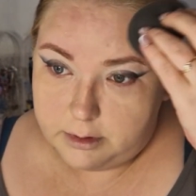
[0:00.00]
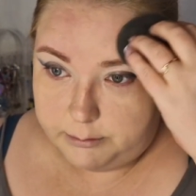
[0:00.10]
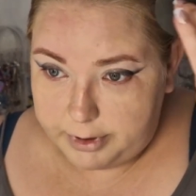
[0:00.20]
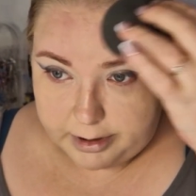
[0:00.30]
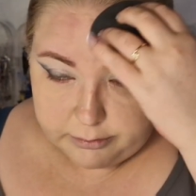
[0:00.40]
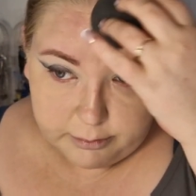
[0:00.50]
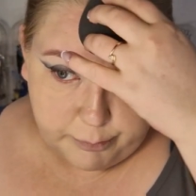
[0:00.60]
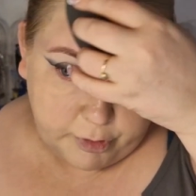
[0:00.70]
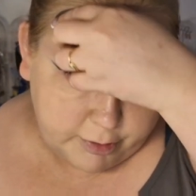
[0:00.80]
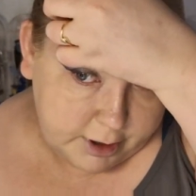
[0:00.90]
powder
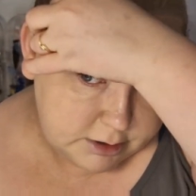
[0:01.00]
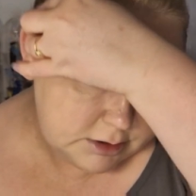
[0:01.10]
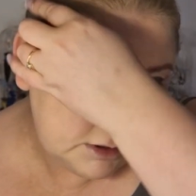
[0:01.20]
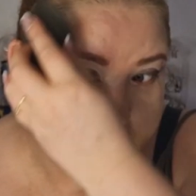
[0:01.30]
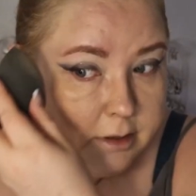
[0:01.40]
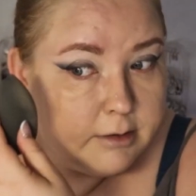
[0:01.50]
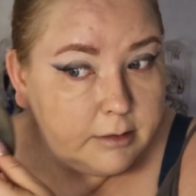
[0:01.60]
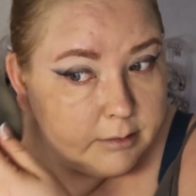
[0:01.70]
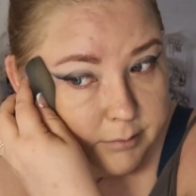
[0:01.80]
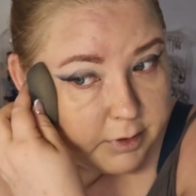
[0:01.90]
products,
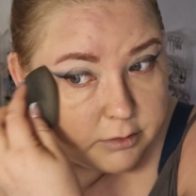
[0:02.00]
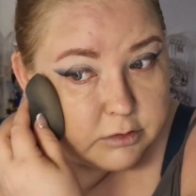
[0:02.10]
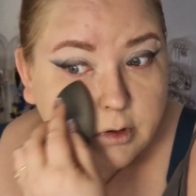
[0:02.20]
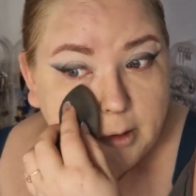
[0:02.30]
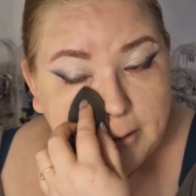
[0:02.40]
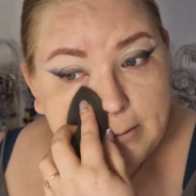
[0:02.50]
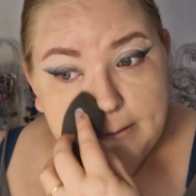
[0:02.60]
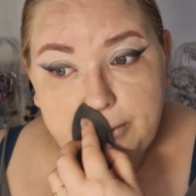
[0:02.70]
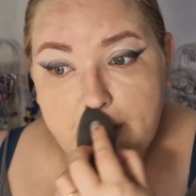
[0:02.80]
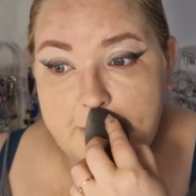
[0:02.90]
because
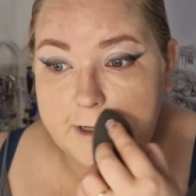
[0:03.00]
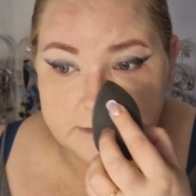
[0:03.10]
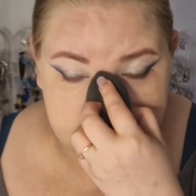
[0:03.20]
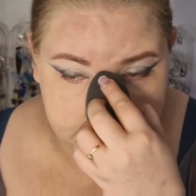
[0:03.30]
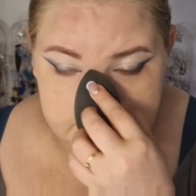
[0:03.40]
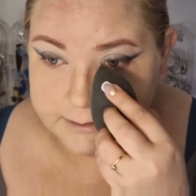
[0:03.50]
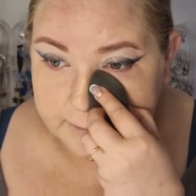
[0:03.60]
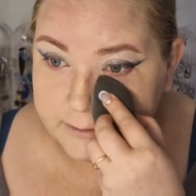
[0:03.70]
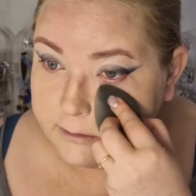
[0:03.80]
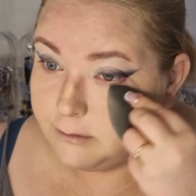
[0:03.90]
cream products,
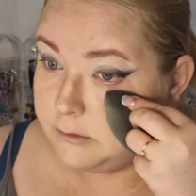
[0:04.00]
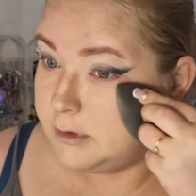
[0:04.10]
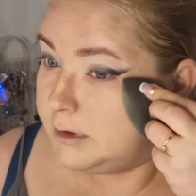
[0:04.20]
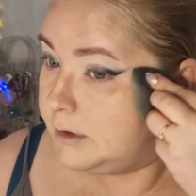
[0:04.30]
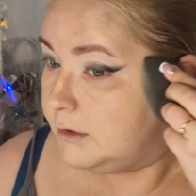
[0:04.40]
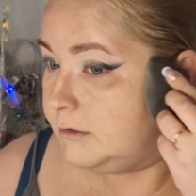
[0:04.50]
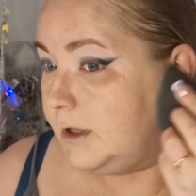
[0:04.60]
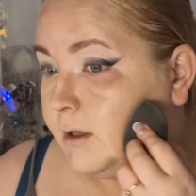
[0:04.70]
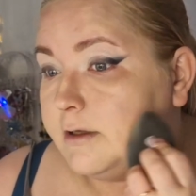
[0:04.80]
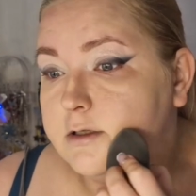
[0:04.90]
you know,
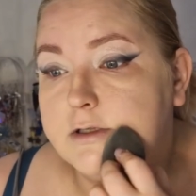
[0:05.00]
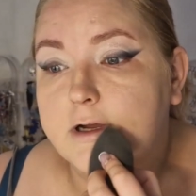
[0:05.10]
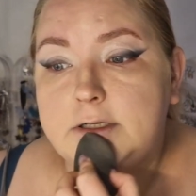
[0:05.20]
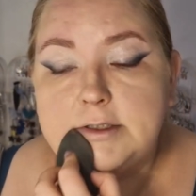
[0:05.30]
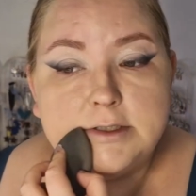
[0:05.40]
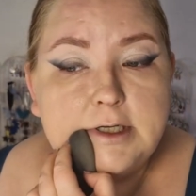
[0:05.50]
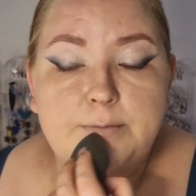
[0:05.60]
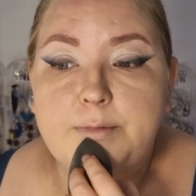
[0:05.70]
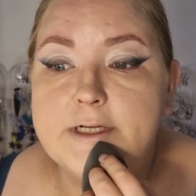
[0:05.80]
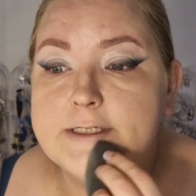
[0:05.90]
they can start to
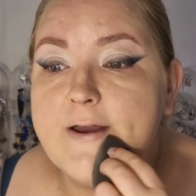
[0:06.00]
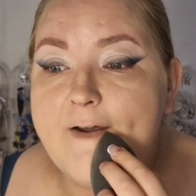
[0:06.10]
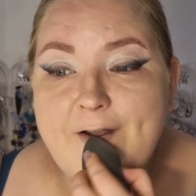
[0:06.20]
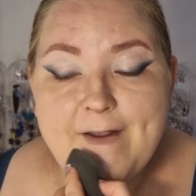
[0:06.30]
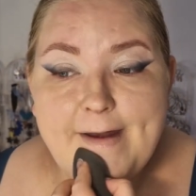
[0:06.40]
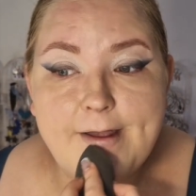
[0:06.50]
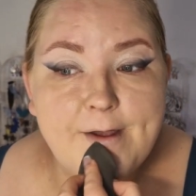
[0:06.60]
slip and slide.